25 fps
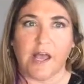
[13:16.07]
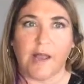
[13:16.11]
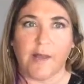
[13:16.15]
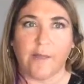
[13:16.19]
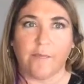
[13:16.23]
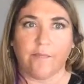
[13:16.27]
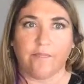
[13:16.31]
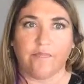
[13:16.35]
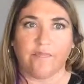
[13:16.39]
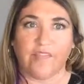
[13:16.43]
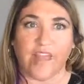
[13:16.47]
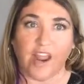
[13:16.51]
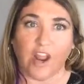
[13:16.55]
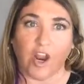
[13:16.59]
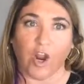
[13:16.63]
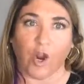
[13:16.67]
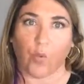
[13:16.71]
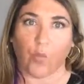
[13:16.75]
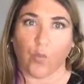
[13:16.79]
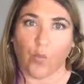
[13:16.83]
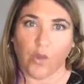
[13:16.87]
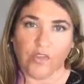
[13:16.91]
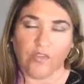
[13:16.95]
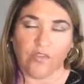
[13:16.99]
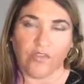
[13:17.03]
there
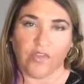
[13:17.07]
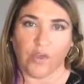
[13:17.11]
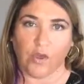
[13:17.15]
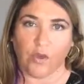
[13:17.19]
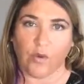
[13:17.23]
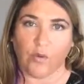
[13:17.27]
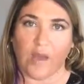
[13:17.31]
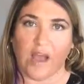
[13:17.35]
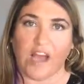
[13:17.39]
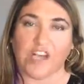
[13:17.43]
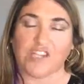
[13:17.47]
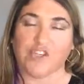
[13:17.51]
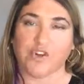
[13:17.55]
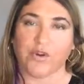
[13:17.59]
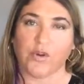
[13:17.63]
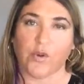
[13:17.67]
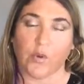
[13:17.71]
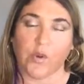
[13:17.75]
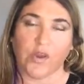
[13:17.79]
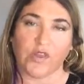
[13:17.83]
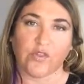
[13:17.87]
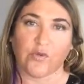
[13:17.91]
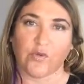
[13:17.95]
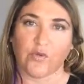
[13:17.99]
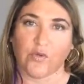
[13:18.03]
with you as you're
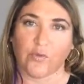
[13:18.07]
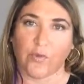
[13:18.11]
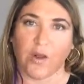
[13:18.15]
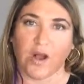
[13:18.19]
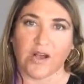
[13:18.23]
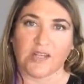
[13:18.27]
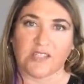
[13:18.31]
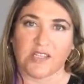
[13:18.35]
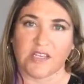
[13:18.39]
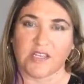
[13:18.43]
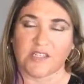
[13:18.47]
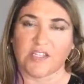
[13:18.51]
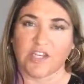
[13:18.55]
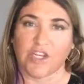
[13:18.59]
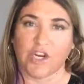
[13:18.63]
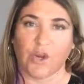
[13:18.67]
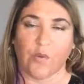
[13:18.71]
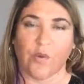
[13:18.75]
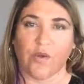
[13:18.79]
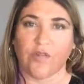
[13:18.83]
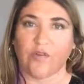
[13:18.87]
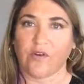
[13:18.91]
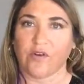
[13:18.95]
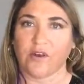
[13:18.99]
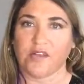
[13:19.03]
going through the process,
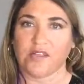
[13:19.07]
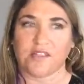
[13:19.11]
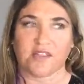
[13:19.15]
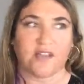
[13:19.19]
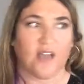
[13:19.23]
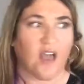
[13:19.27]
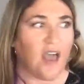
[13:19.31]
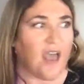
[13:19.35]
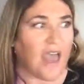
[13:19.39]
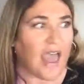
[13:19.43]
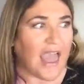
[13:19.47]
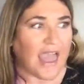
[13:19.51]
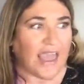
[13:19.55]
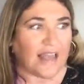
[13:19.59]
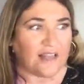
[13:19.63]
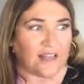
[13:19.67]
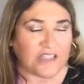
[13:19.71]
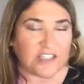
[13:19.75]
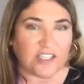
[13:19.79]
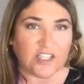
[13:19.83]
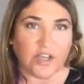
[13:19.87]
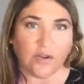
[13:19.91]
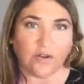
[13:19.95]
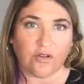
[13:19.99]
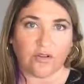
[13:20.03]
whether it's, hey, let's
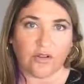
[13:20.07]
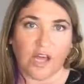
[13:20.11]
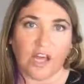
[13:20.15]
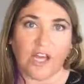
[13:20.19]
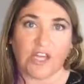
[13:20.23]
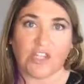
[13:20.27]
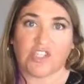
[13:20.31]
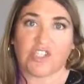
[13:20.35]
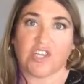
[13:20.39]
go to lunch.